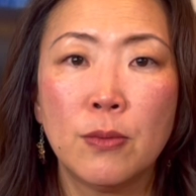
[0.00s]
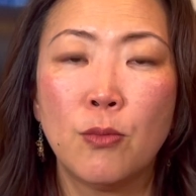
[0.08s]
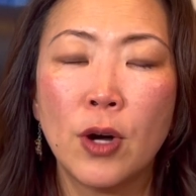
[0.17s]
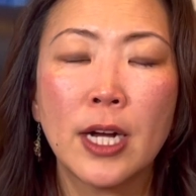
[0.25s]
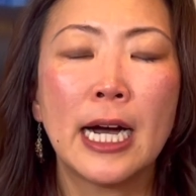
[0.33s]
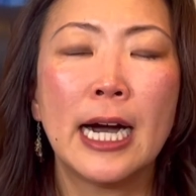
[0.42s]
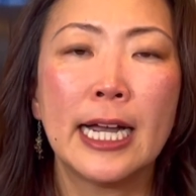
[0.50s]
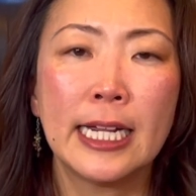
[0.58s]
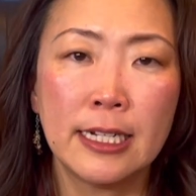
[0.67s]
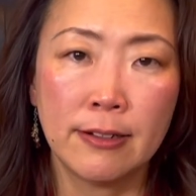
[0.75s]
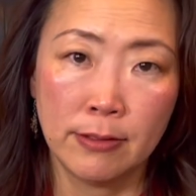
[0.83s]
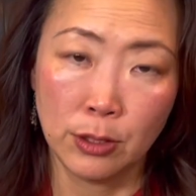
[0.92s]
what kind
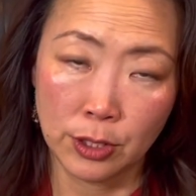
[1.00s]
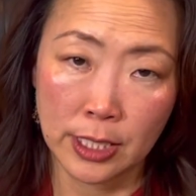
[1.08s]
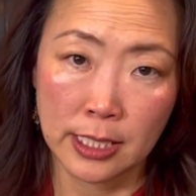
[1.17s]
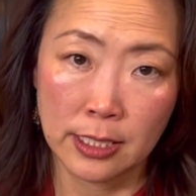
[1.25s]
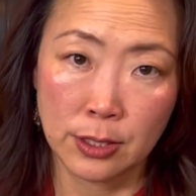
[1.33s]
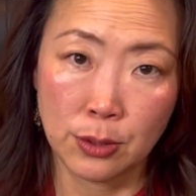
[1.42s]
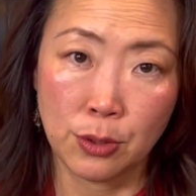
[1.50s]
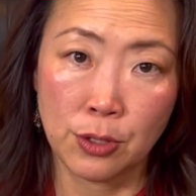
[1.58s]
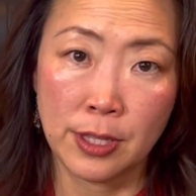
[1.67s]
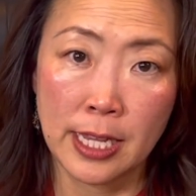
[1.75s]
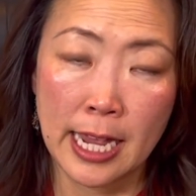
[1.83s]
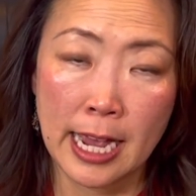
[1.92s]
of learning disorder
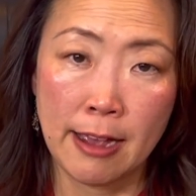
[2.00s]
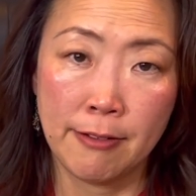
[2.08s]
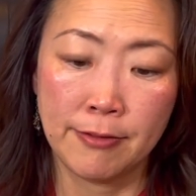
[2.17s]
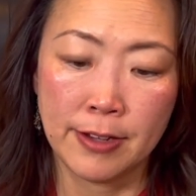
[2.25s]
they have.